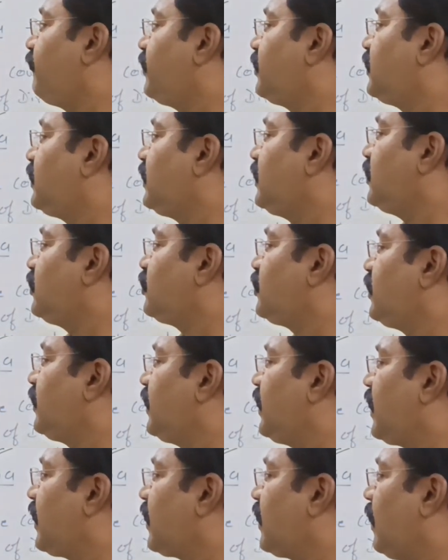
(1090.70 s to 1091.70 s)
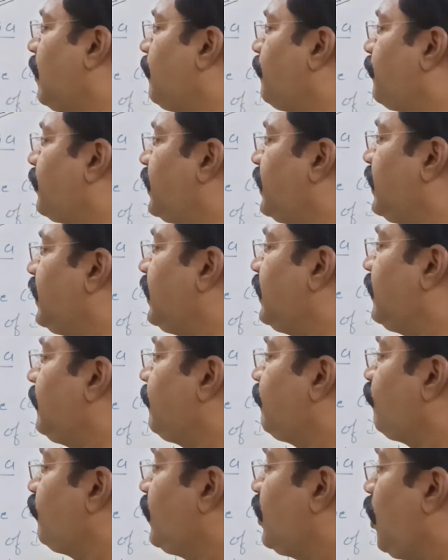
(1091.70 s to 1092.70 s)
with East India
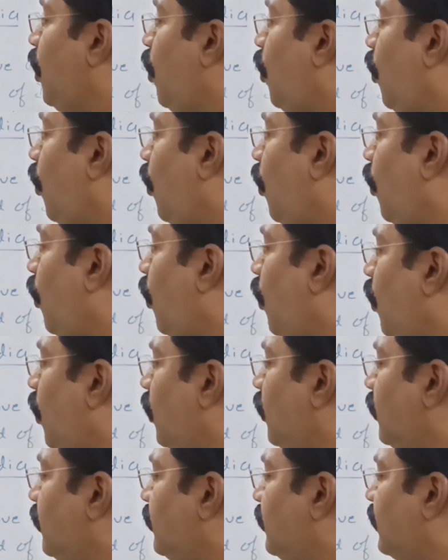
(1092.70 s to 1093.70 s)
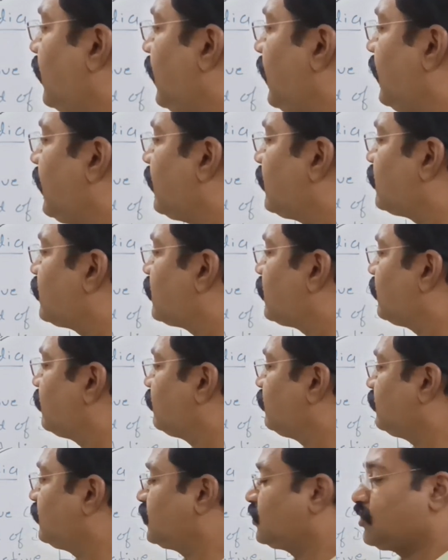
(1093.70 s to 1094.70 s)
Company, all
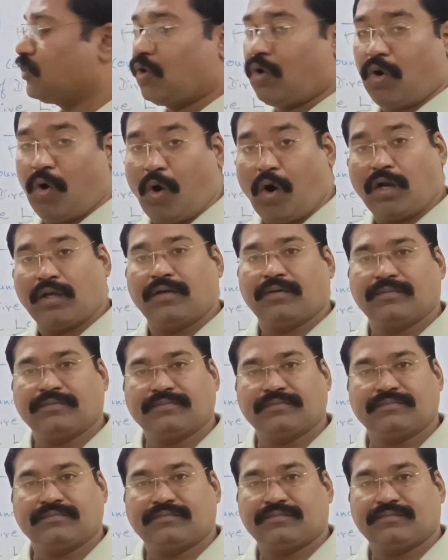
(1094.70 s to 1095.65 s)
traders, all